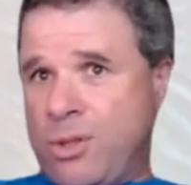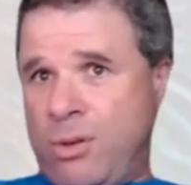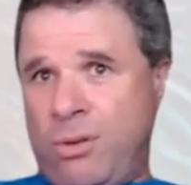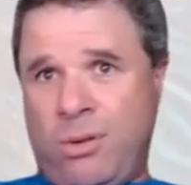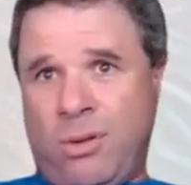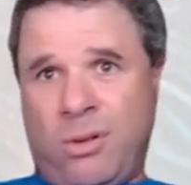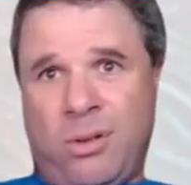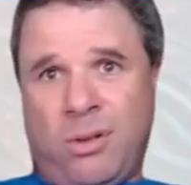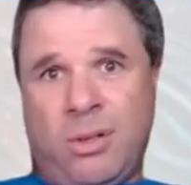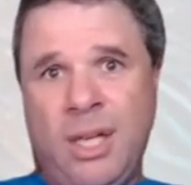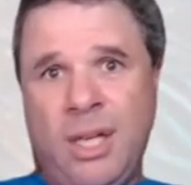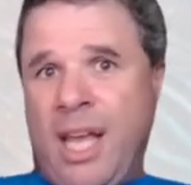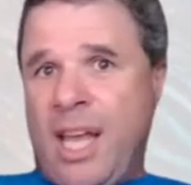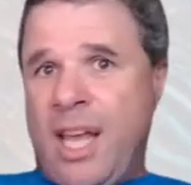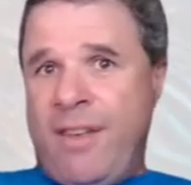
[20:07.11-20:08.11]
or
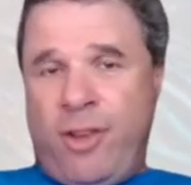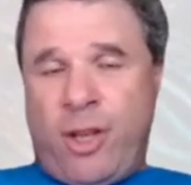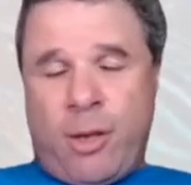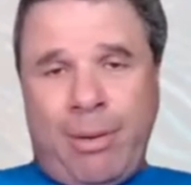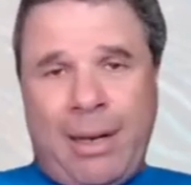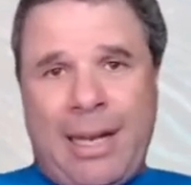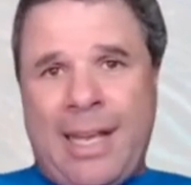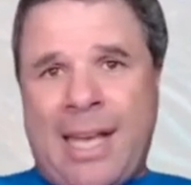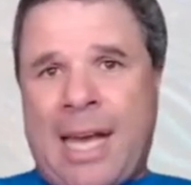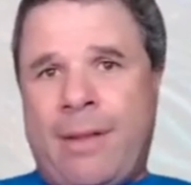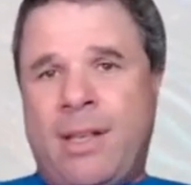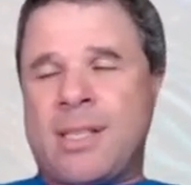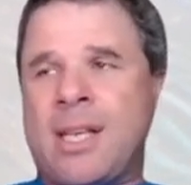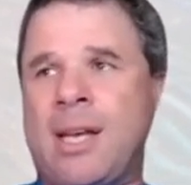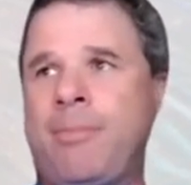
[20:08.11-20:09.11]
if you completely hate
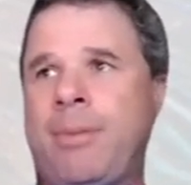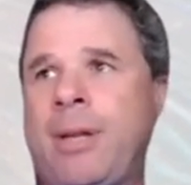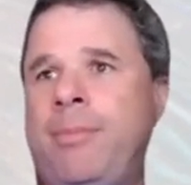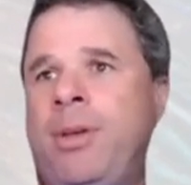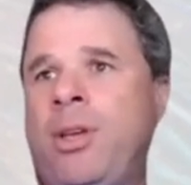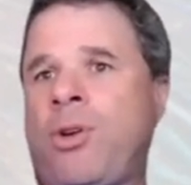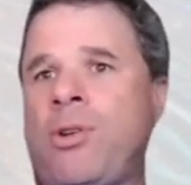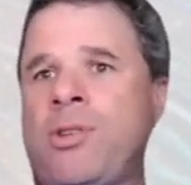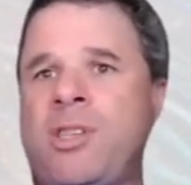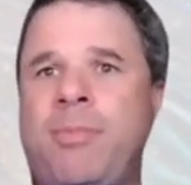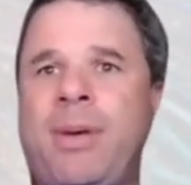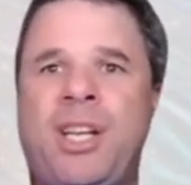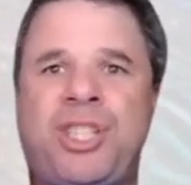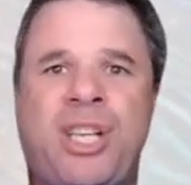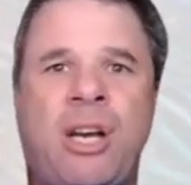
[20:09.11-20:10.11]
this company because you've
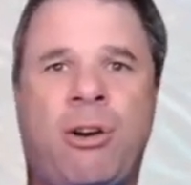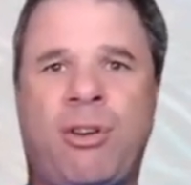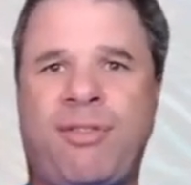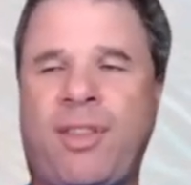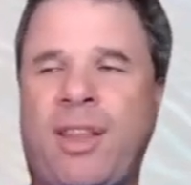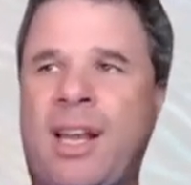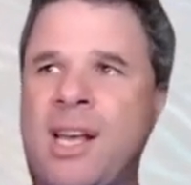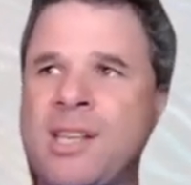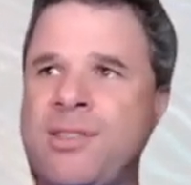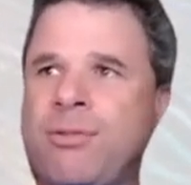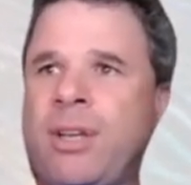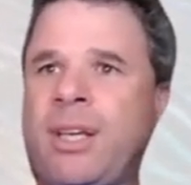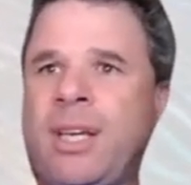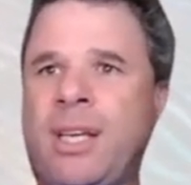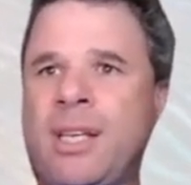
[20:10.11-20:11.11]
been a shareholder for the last
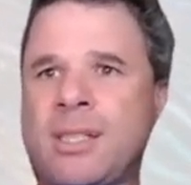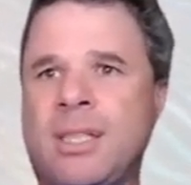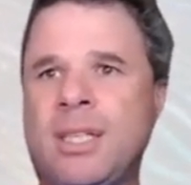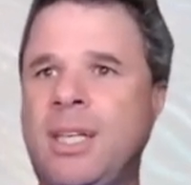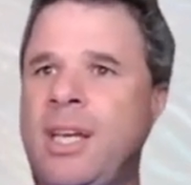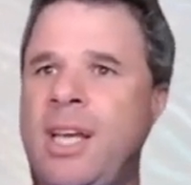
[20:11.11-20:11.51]
3 years,